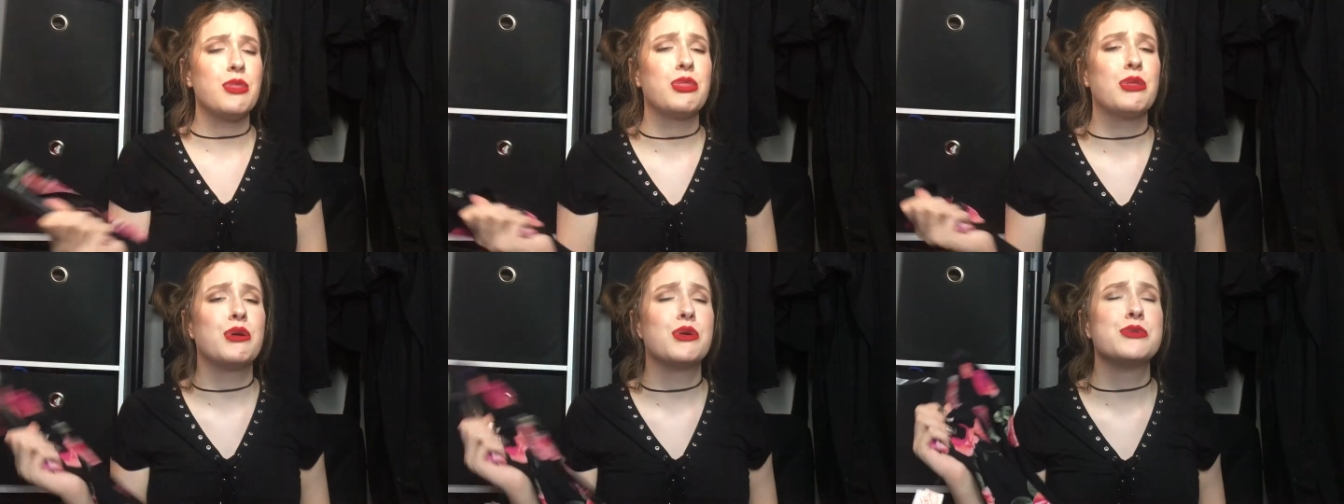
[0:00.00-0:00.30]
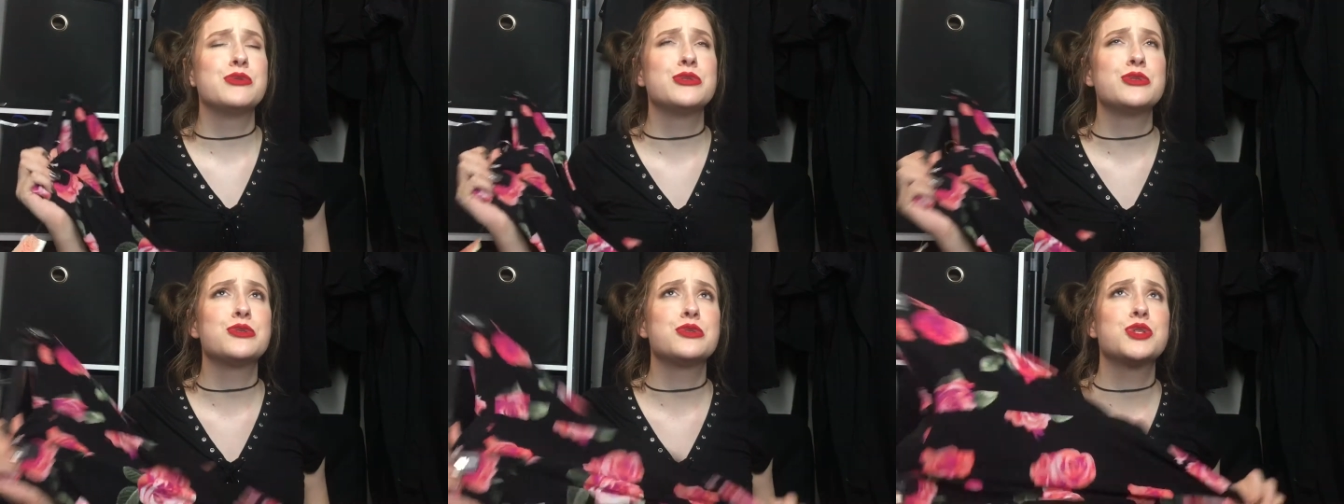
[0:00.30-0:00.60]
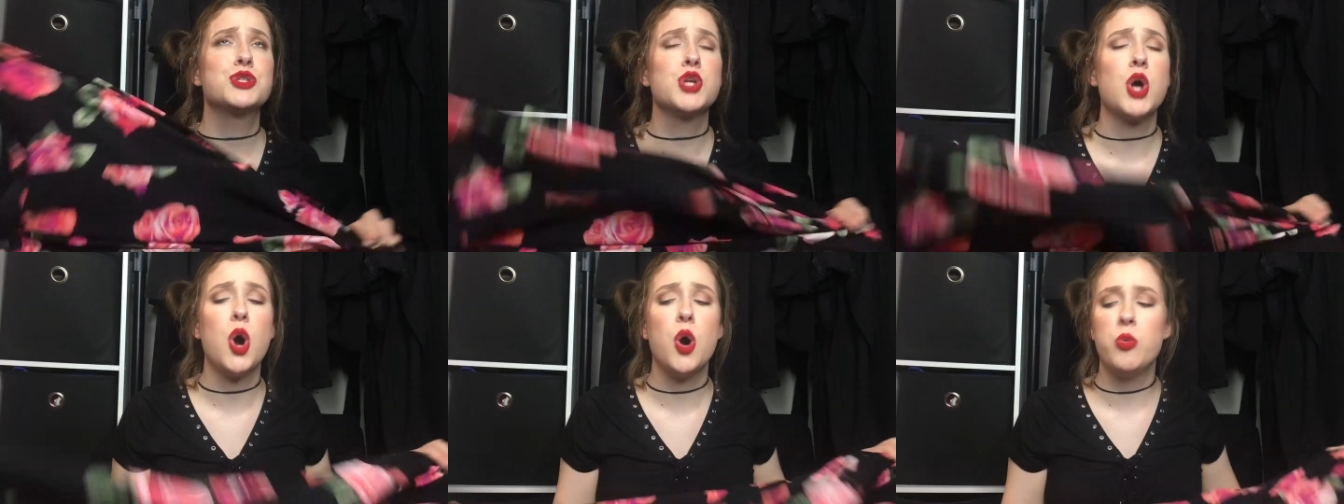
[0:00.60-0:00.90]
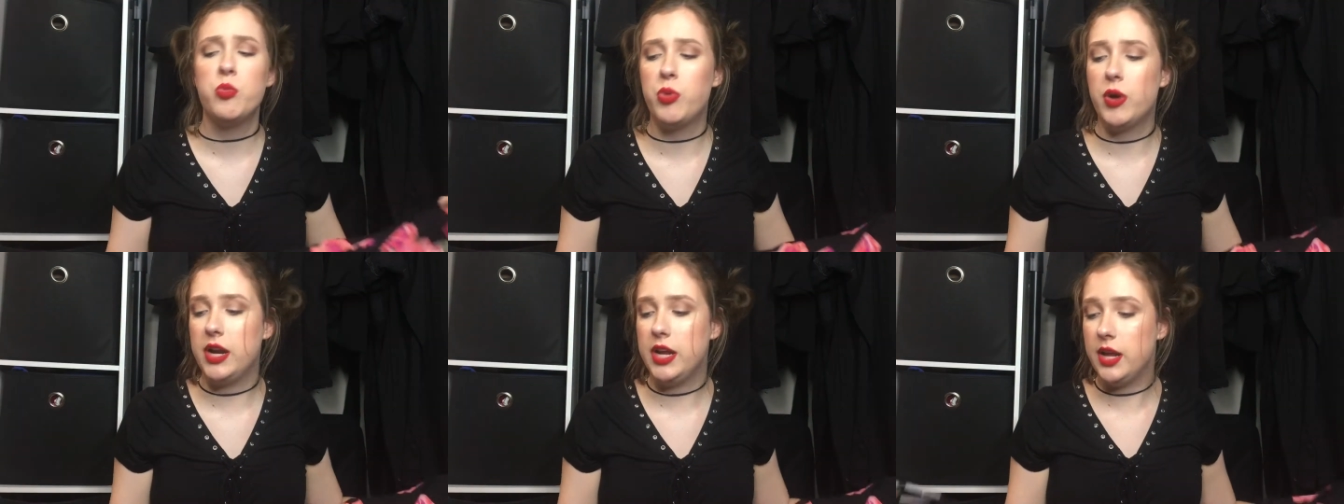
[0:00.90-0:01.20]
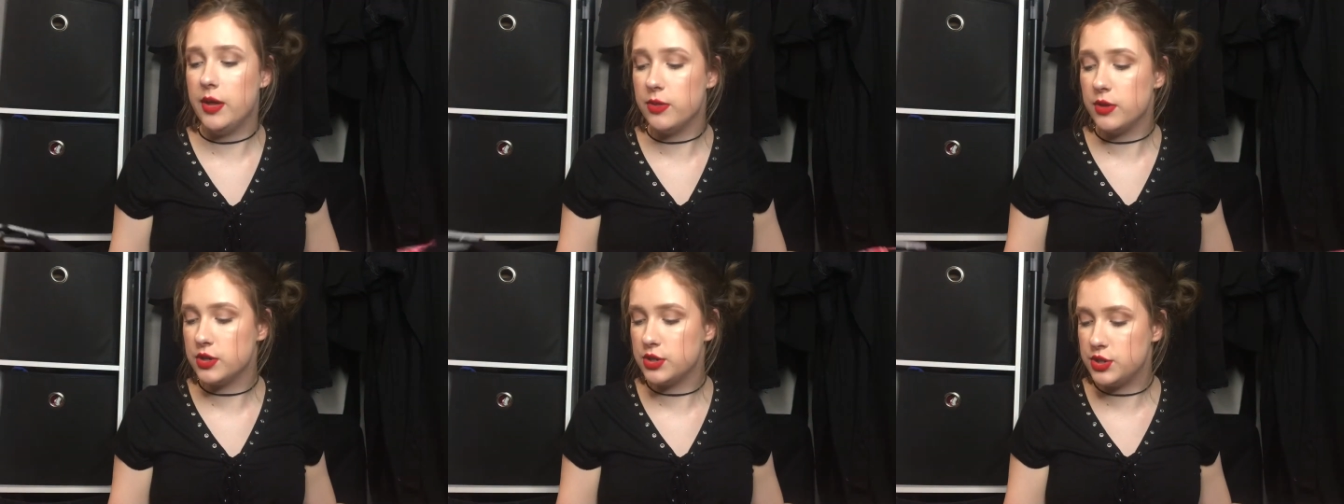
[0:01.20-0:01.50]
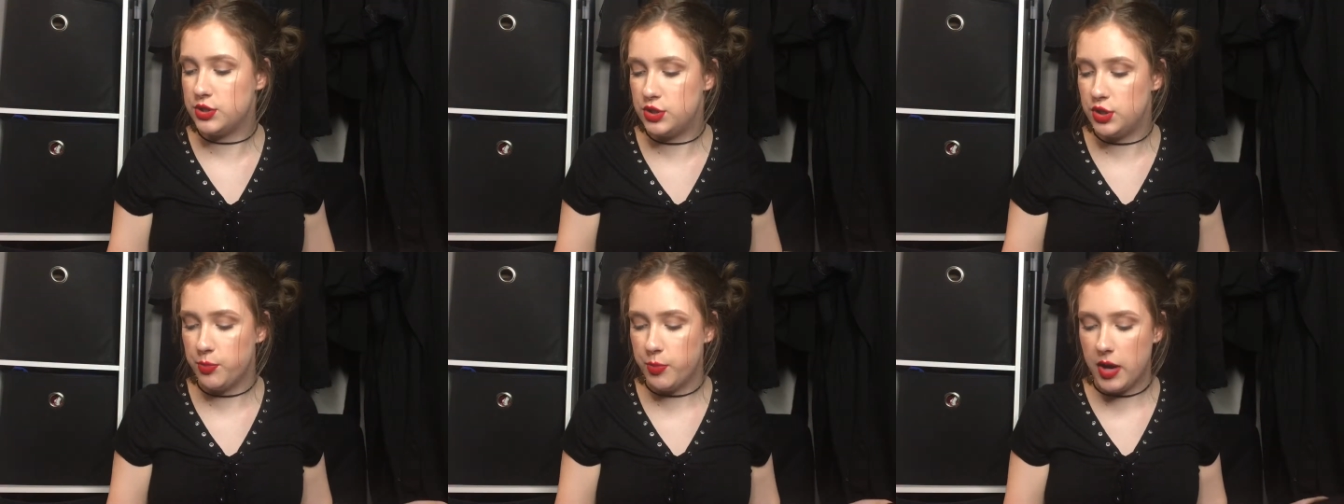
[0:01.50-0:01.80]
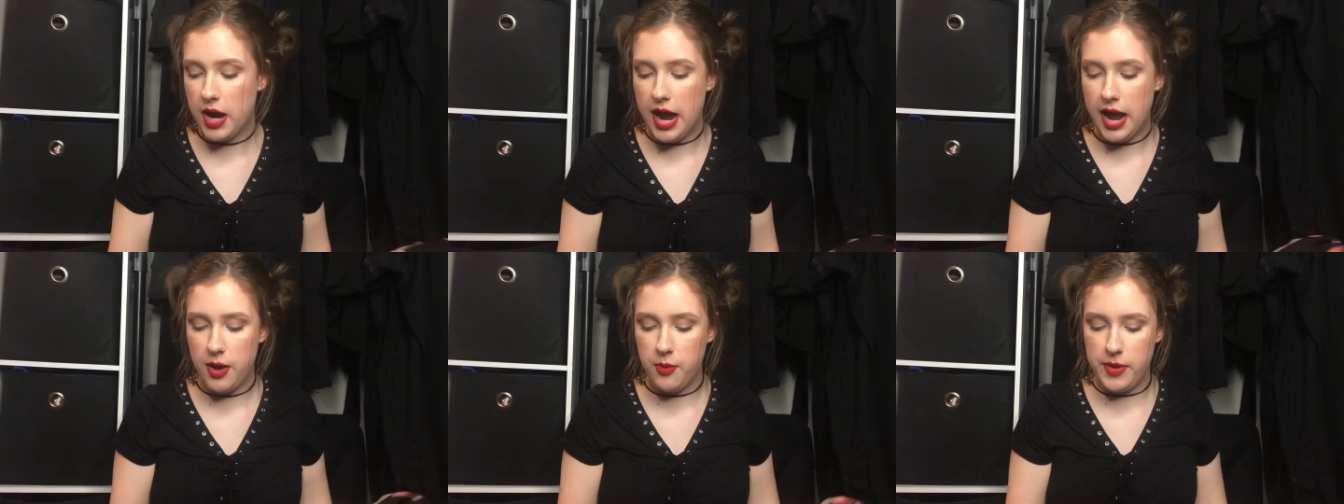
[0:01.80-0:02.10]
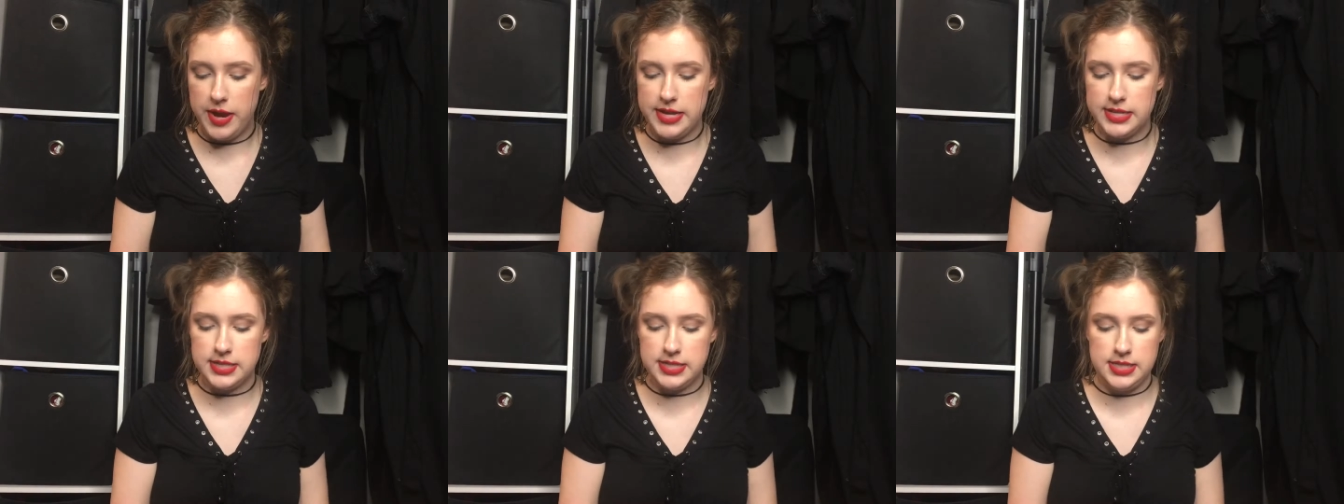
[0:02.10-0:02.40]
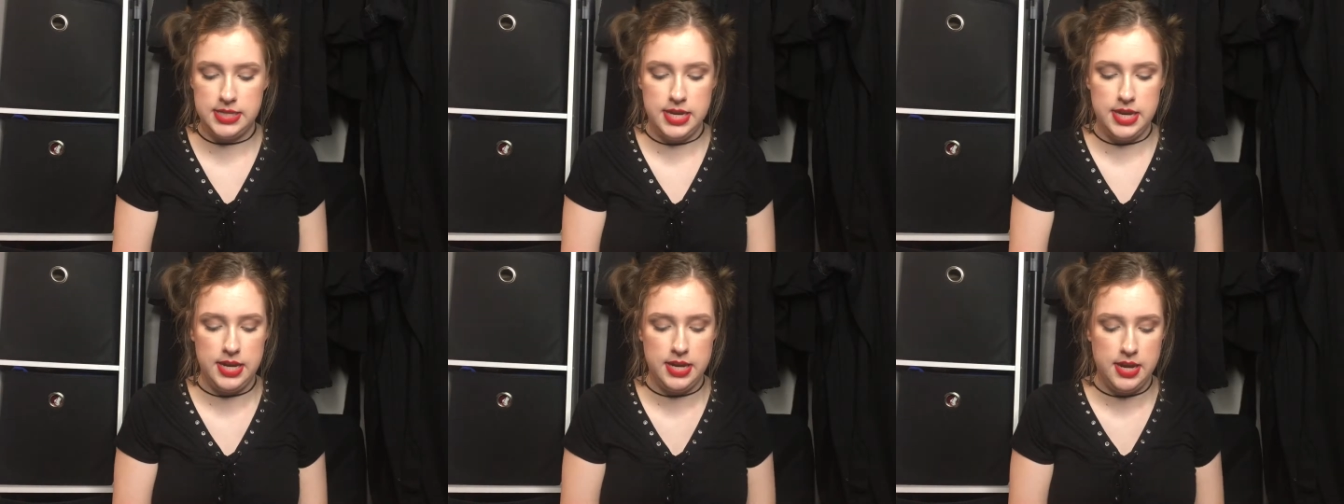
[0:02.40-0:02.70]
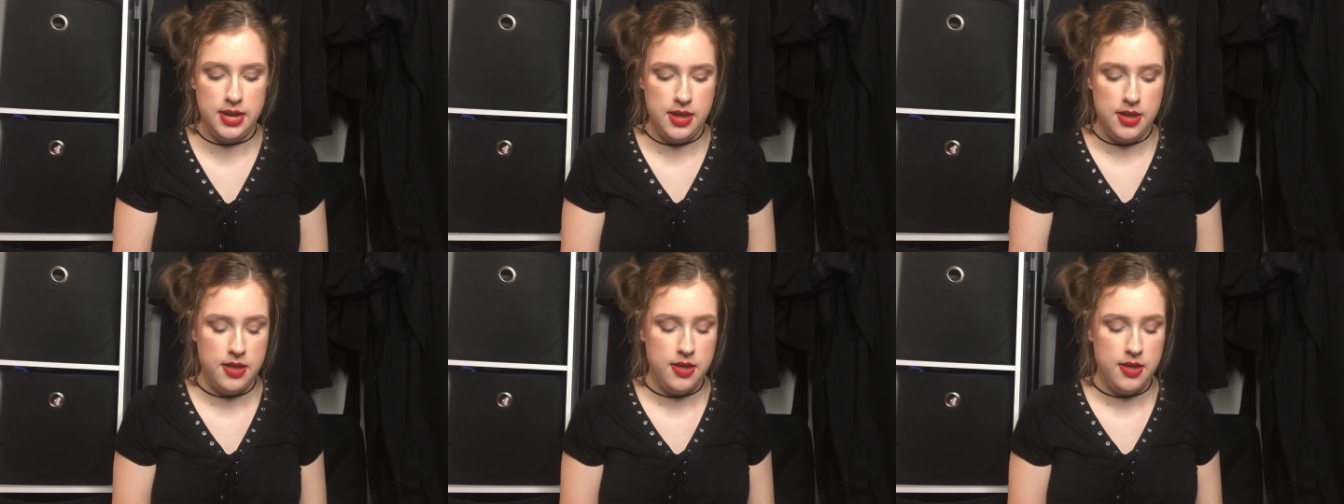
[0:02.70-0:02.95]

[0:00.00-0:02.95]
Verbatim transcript: They're so pretty and they're super high-waisted